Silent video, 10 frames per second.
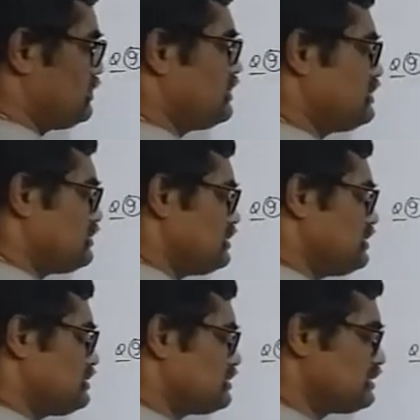right?
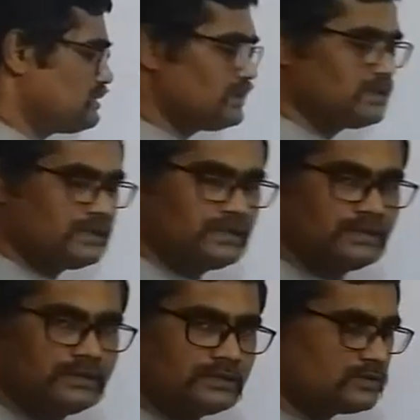It is 30 degree.
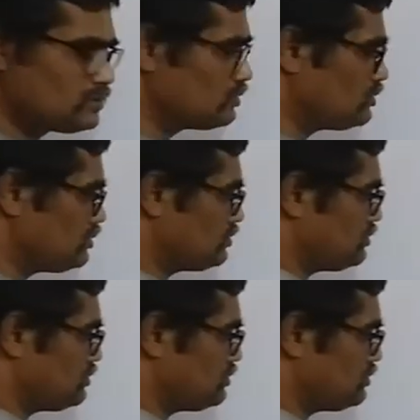So